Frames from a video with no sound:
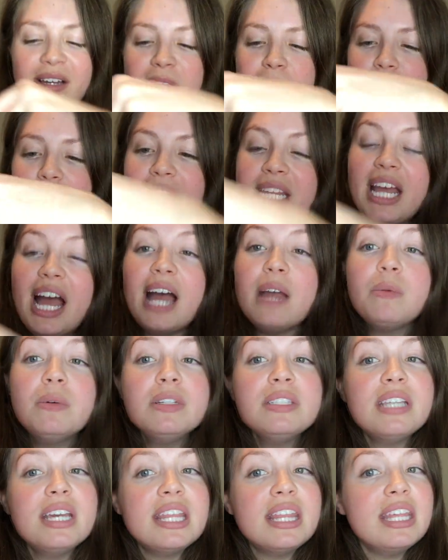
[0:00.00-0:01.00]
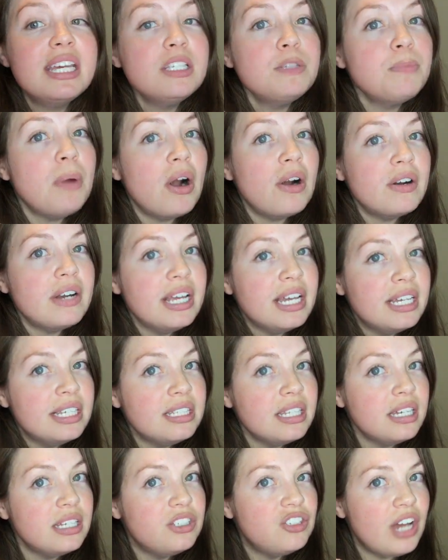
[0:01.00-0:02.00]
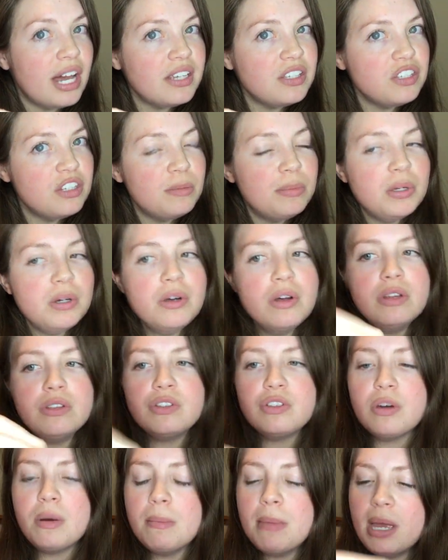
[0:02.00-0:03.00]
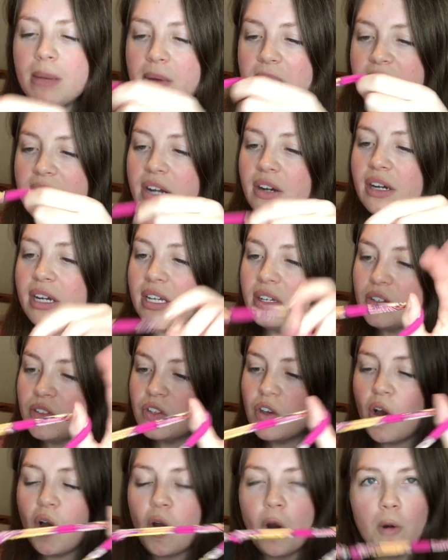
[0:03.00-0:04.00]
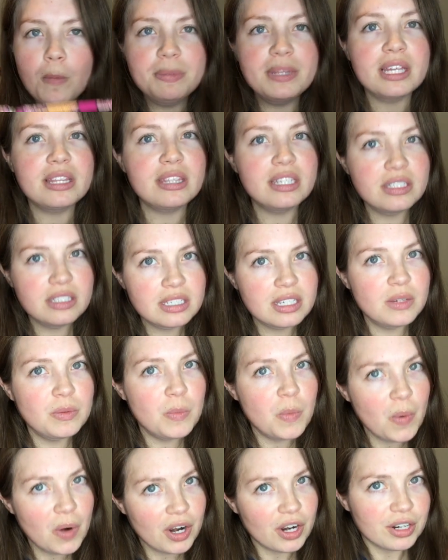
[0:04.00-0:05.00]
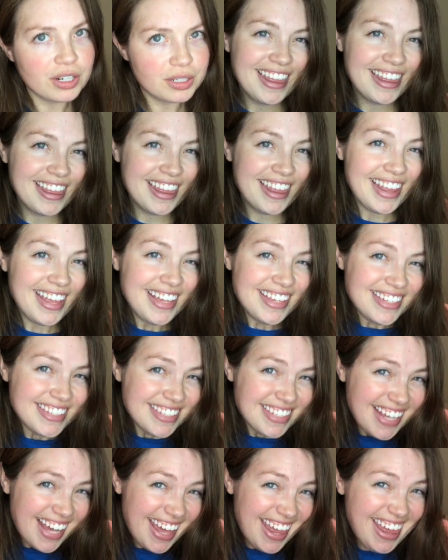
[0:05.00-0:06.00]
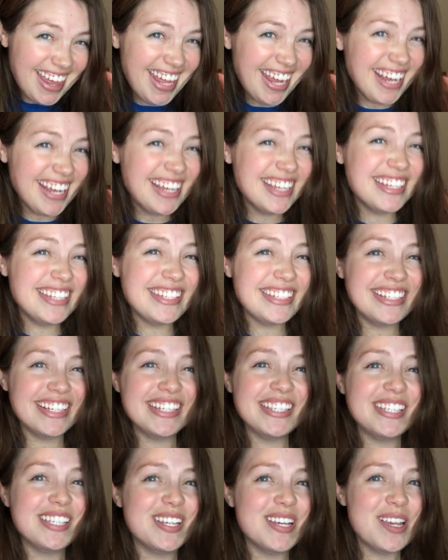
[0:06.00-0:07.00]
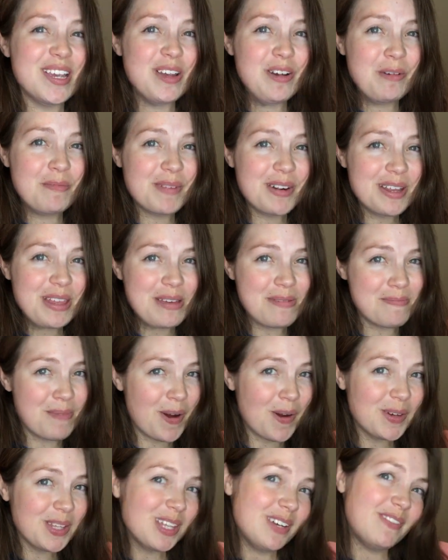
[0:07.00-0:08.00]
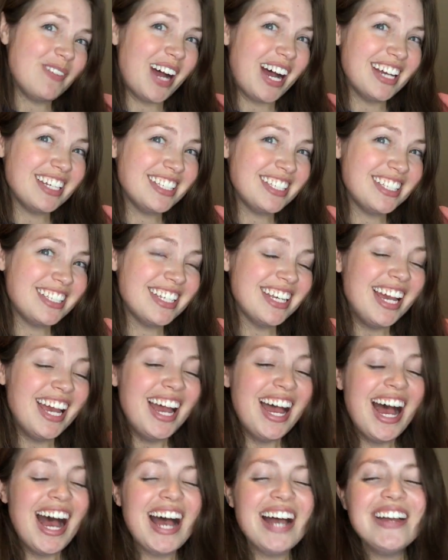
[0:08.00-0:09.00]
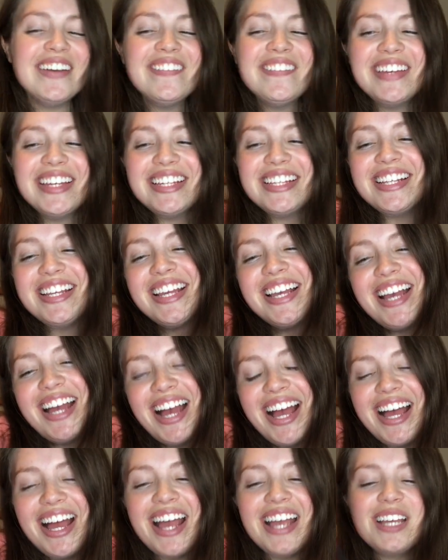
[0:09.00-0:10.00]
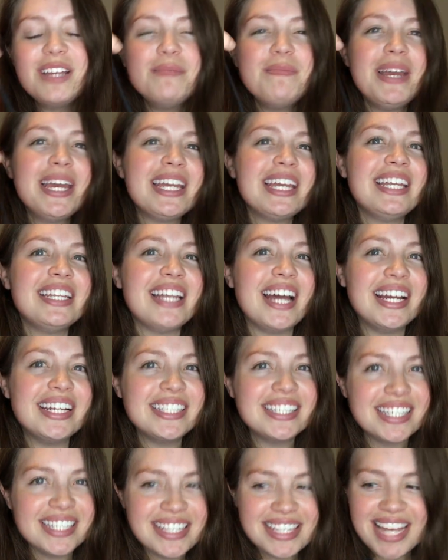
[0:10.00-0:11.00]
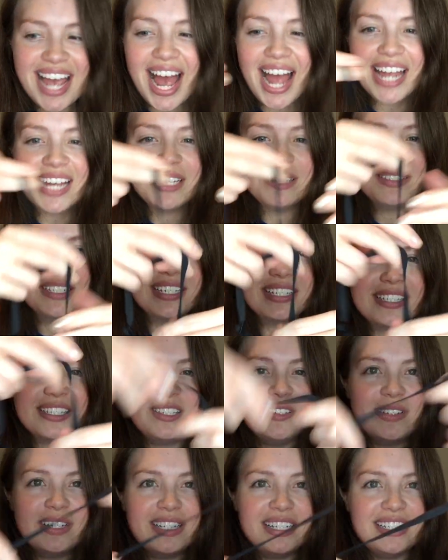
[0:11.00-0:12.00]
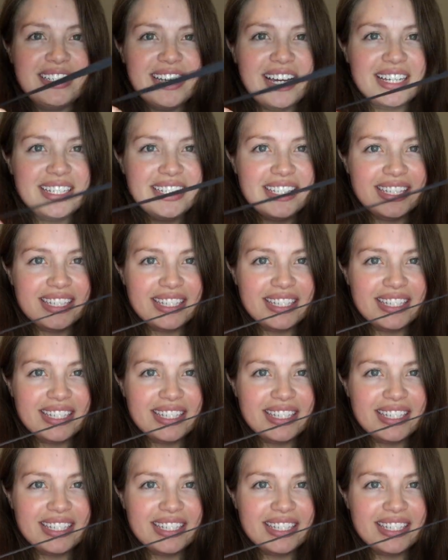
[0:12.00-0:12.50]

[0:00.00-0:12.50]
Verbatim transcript: But I will say this part is adjustable, so maybe there is hope that this can work. This, I think, is just to humor the both of us. I mean, yeah, I can make it nice and tight because you can adjust the